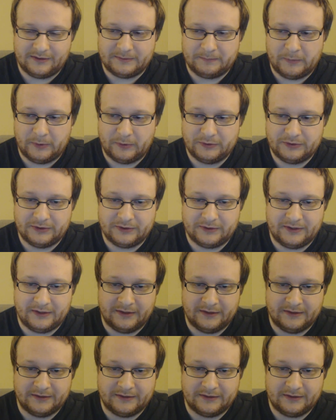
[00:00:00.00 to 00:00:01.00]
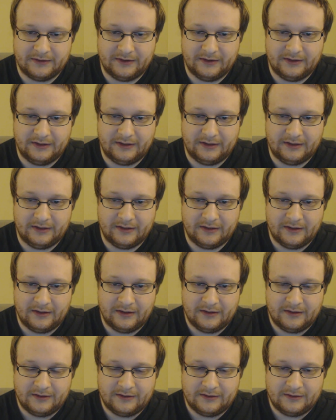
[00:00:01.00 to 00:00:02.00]
The exposure is the
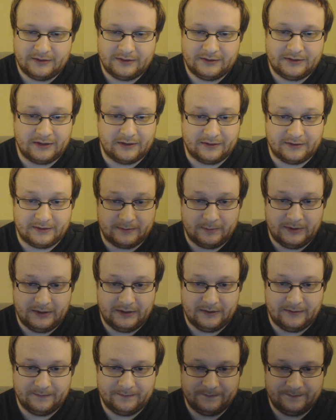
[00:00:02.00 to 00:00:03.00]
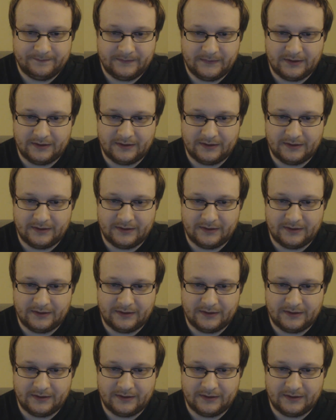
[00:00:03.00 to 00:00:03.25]
shutter speed.